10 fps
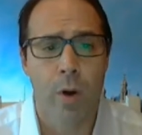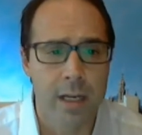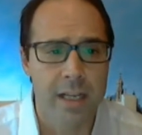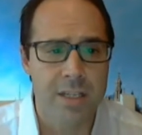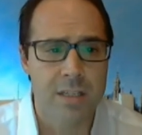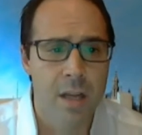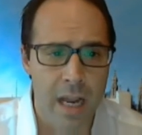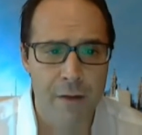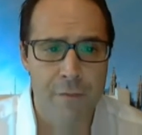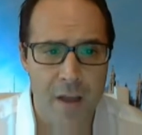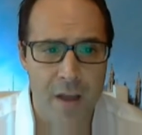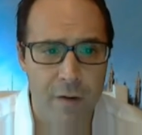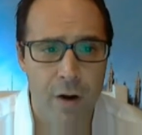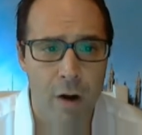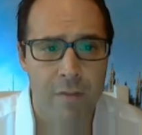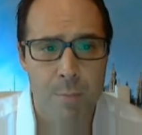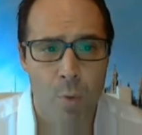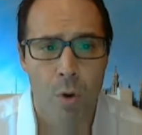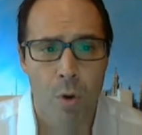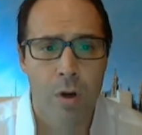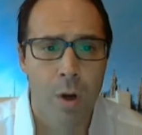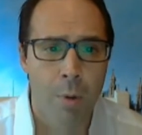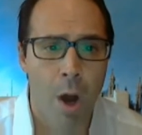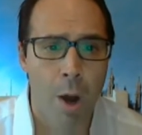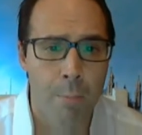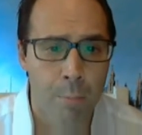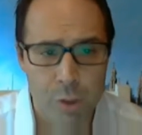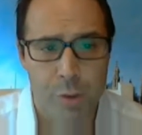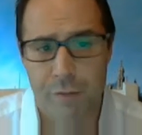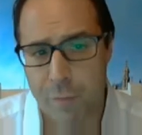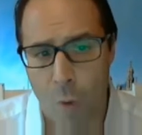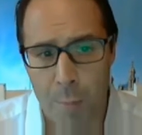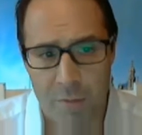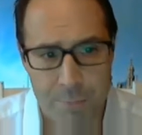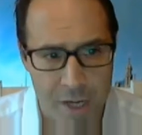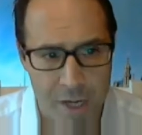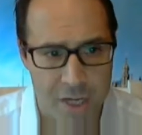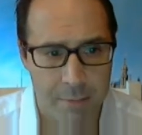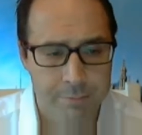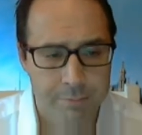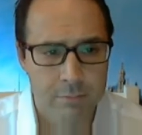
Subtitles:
or at least in favour of a more moderate form of Brexit.